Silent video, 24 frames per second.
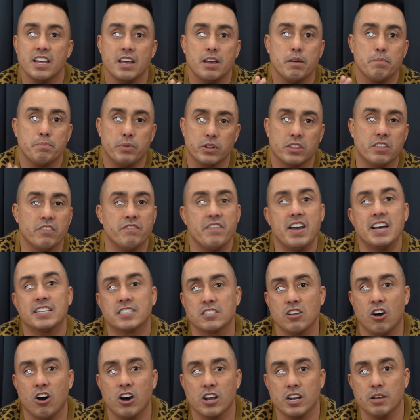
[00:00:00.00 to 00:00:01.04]
Put the vest
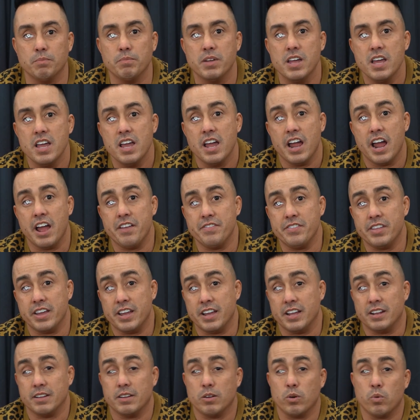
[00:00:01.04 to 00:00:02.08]
on them, and
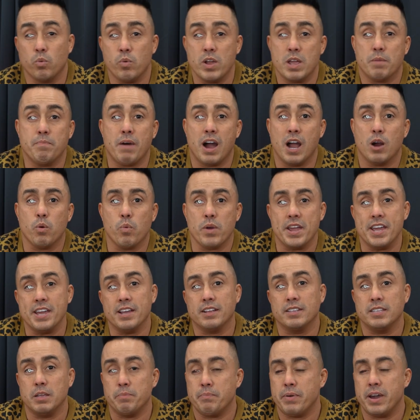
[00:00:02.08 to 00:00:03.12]
then week by week,
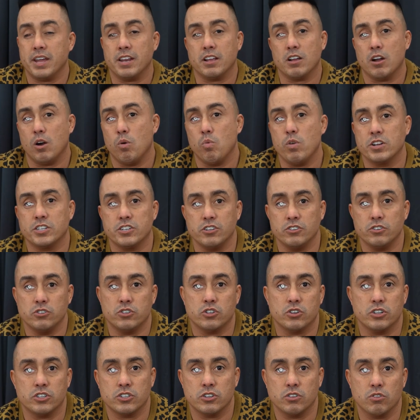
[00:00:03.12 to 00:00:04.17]
depending on what your
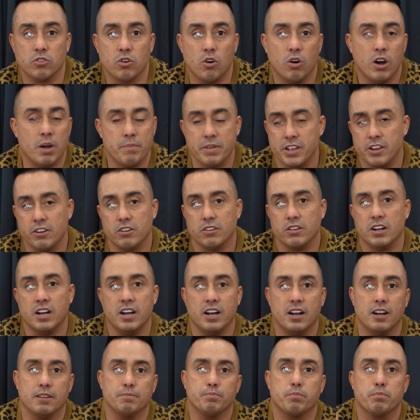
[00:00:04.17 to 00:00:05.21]

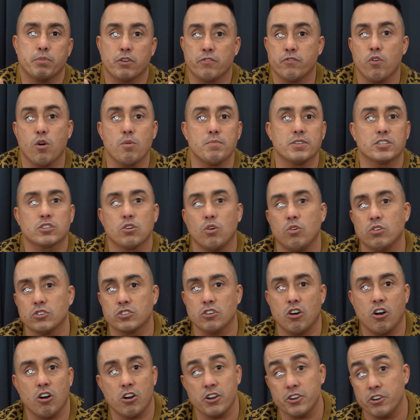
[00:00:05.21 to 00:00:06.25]
your performance goals
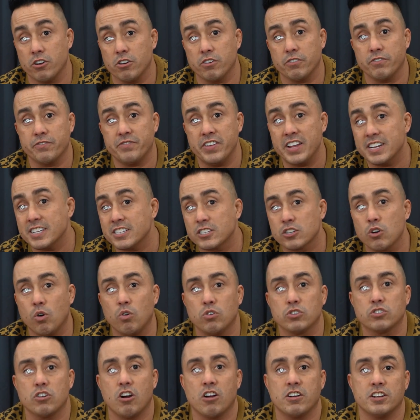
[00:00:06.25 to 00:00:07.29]
are, your fitness goals
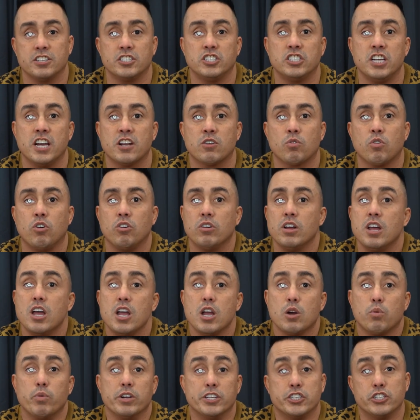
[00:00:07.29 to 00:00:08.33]
are in general,
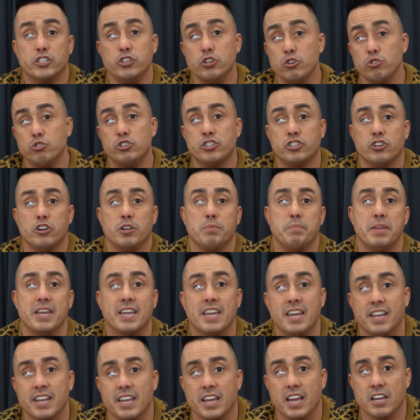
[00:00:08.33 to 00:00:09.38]
which you should be
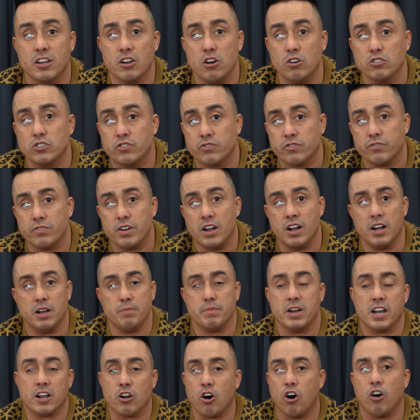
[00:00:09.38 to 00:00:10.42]
getting a
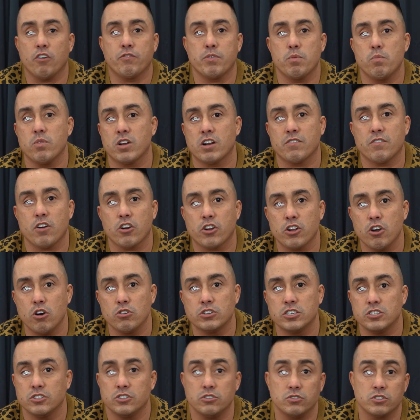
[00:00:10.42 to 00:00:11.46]
call from one of our
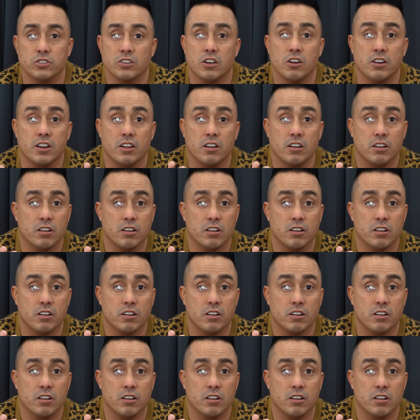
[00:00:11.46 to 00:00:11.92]
coaches who's going to